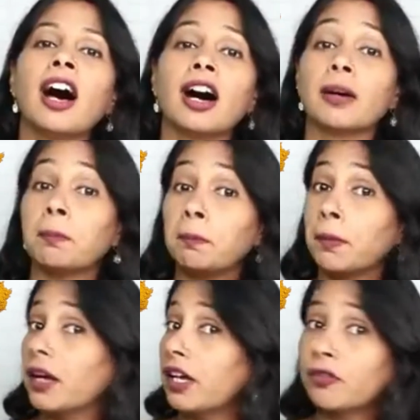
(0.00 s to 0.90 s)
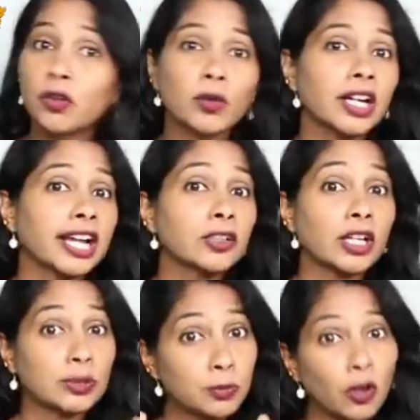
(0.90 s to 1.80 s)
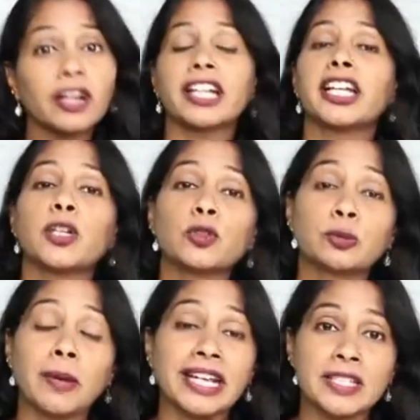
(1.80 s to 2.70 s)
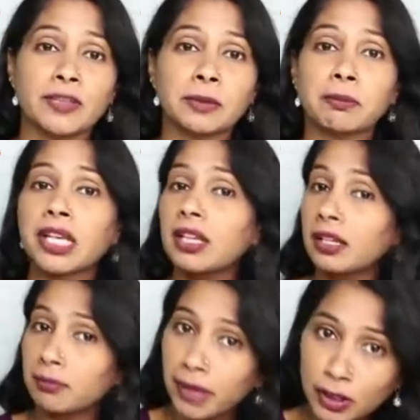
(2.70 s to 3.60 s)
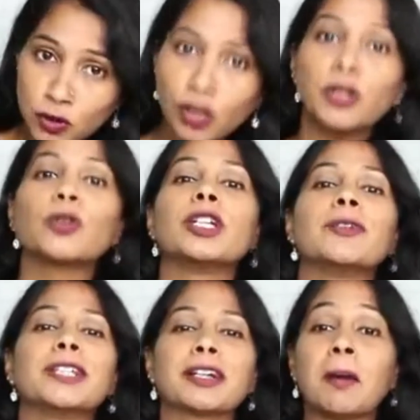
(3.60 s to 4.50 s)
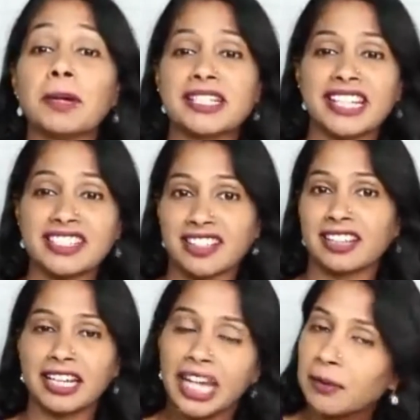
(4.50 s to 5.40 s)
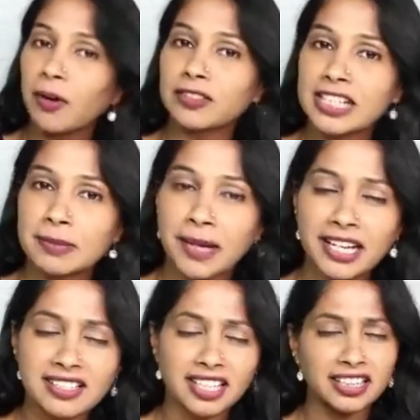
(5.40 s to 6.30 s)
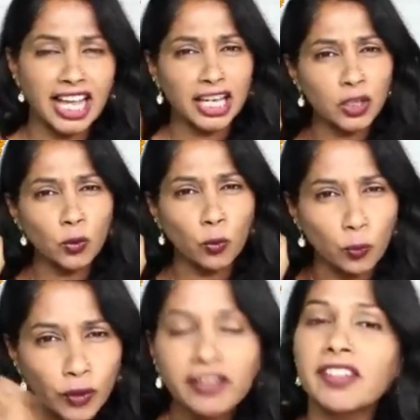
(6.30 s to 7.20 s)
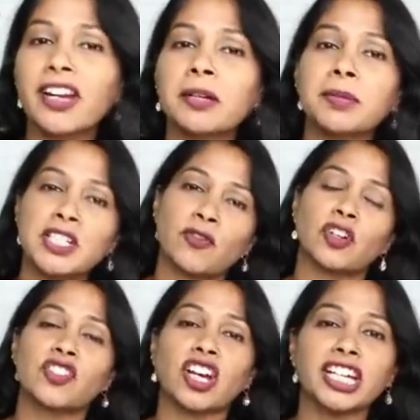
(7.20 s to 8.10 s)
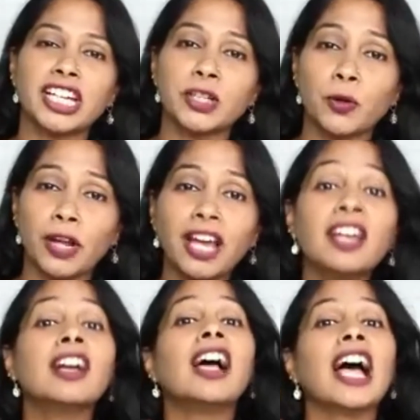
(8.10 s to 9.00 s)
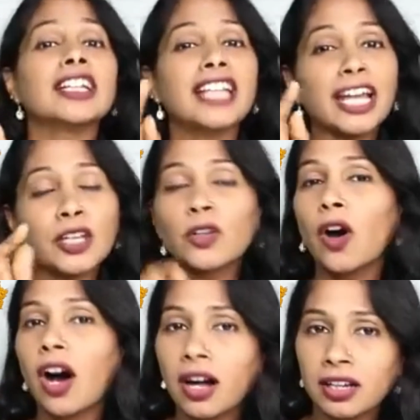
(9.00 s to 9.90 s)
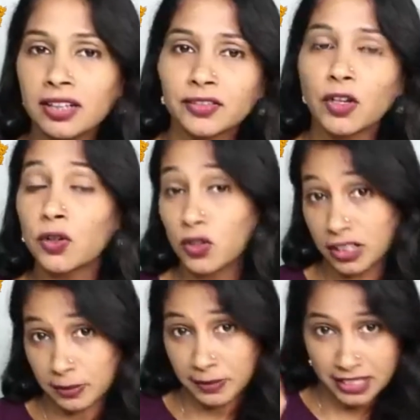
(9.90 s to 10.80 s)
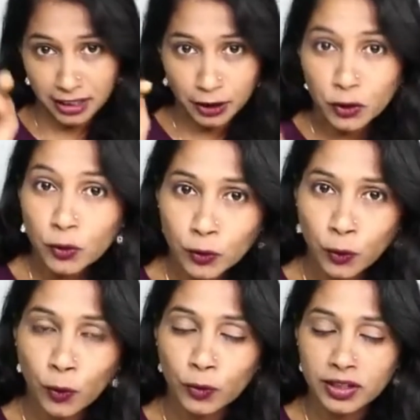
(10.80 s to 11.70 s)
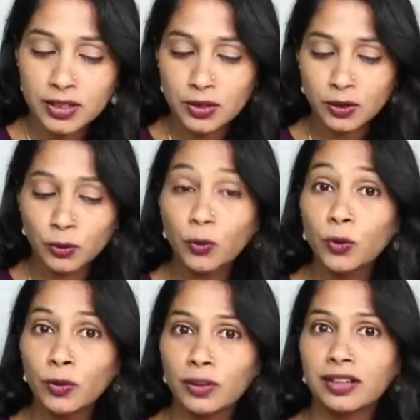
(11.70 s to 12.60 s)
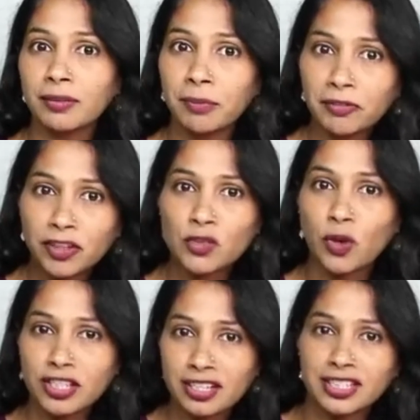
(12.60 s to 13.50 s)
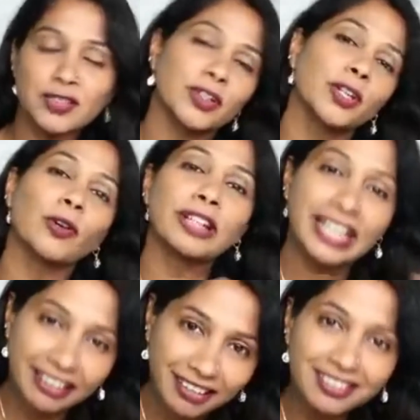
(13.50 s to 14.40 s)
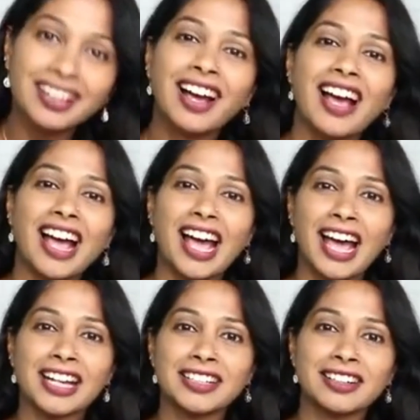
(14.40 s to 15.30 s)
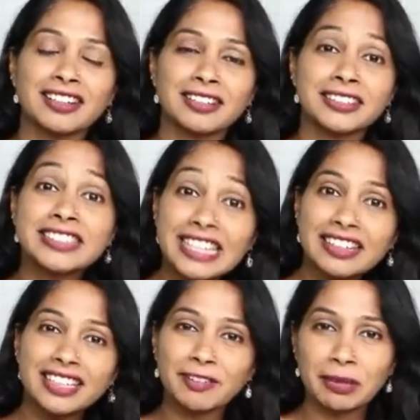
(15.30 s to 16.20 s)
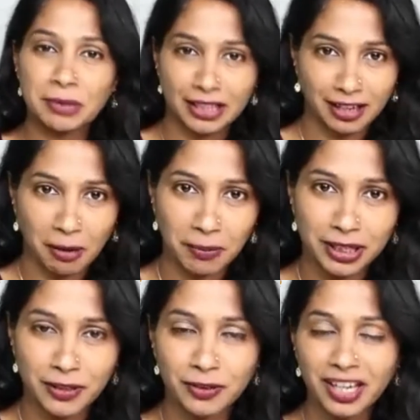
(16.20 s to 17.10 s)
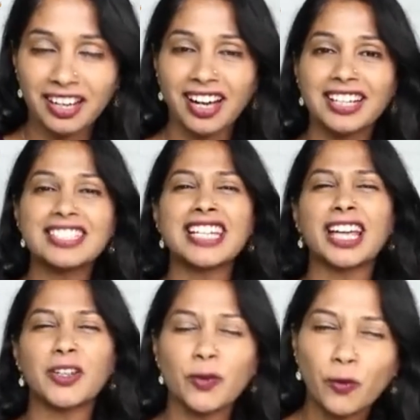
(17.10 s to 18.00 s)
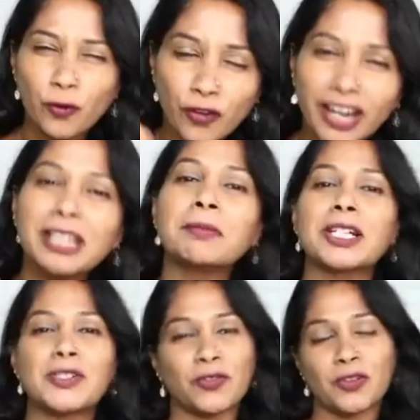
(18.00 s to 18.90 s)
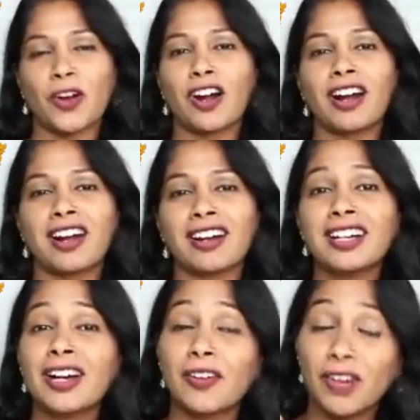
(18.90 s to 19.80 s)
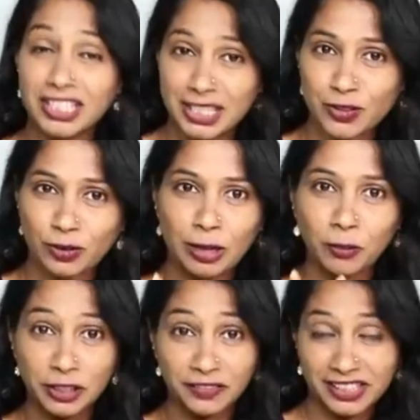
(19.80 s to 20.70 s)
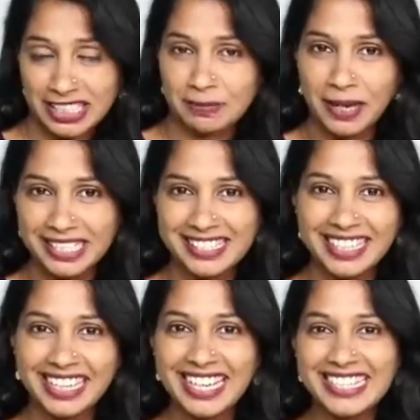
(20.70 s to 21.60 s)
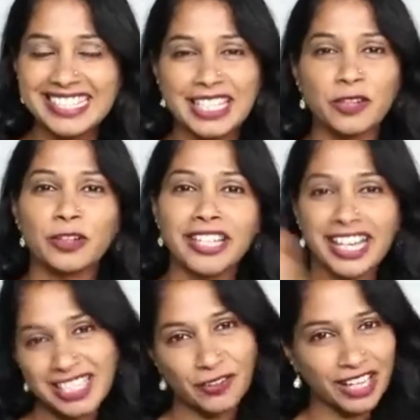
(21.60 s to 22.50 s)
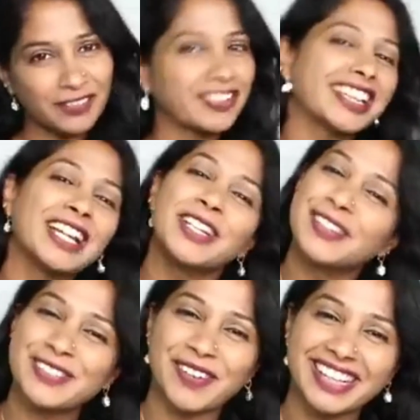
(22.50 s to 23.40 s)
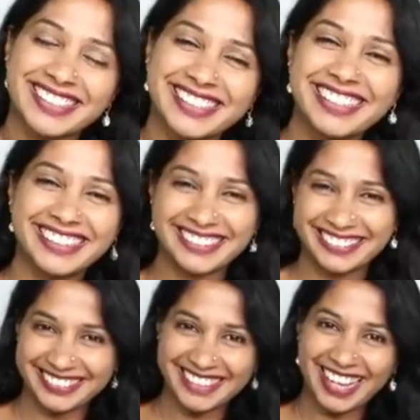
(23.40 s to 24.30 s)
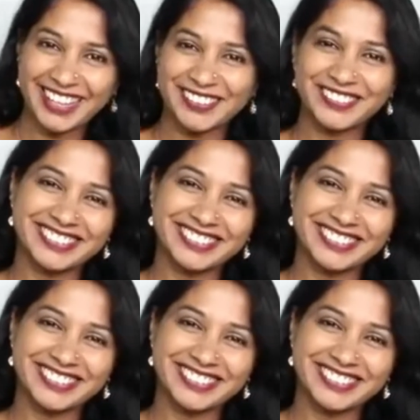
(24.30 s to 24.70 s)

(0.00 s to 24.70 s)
uh, if you would like to explore any new spice with me, make sure you leave in the comment section the name of the spice. And thank you very, very much for joining in today. And thank you all of those, and especially you who prefers watching this video later and still leaving me the comment. Okay, guys, thank you very much for watching Sona Motivates Spice series. See you next week with the new spice. Thank you.